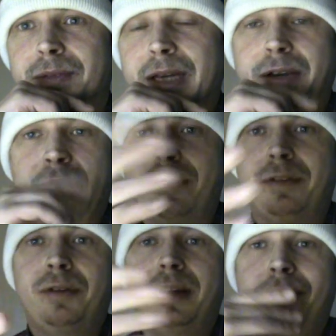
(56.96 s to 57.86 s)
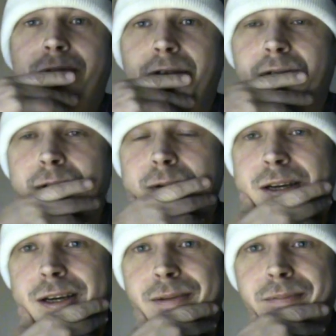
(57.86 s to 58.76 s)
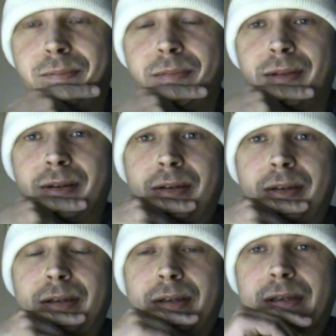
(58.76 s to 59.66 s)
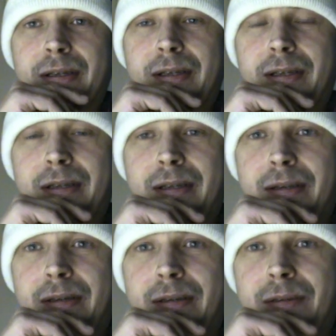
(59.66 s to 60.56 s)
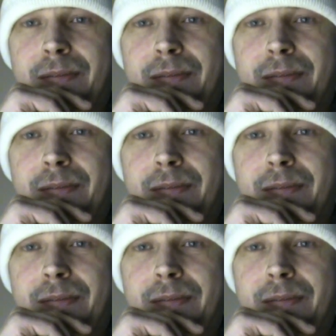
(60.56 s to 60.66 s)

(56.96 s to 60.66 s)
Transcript: I, I could have, you know, um, uh,